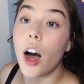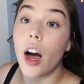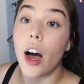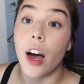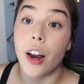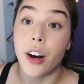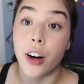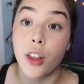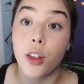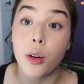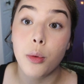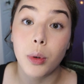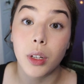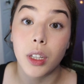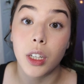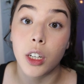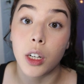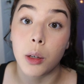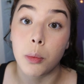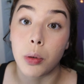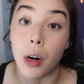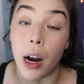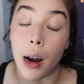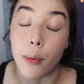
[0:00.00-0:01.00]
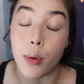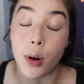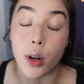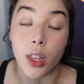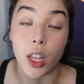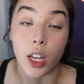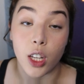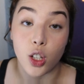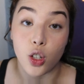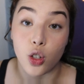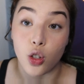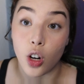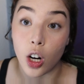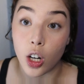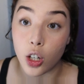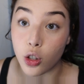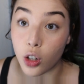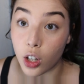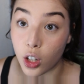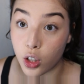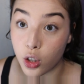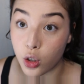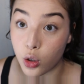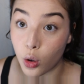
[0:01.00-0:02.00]
Another really good primer that's not
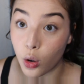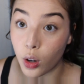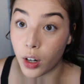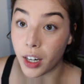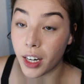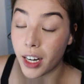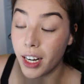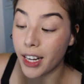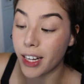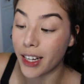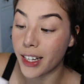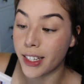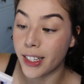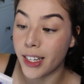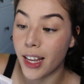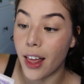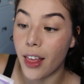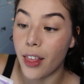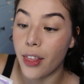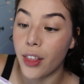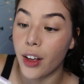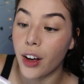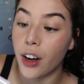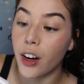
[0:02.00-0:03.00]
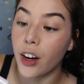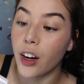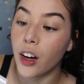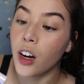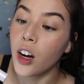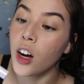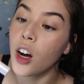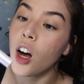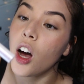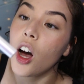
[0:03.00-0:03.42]
drugstore is the